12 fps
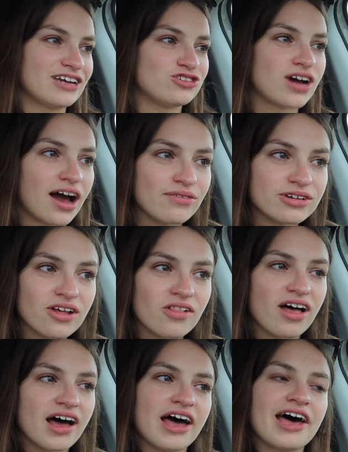I traveled a
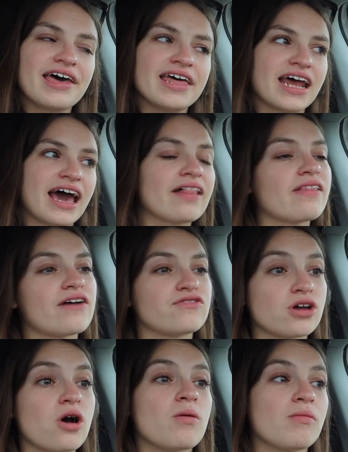lot and I
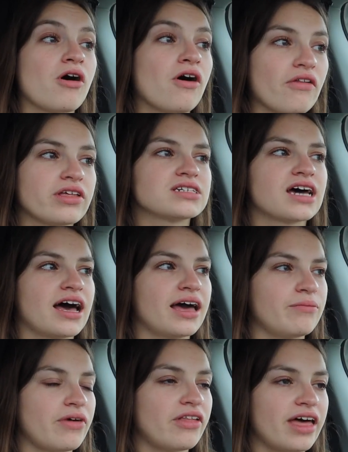left home all the
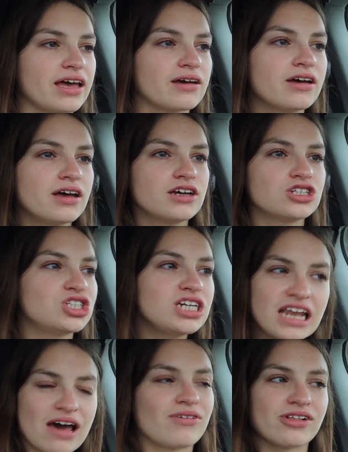time, but, like,
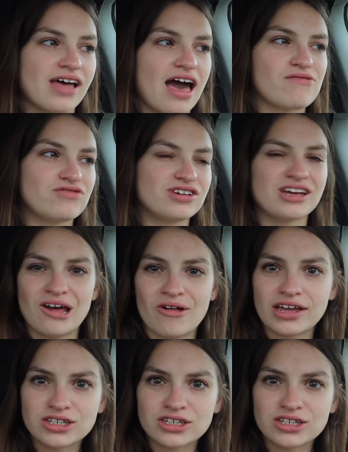she never left, you know?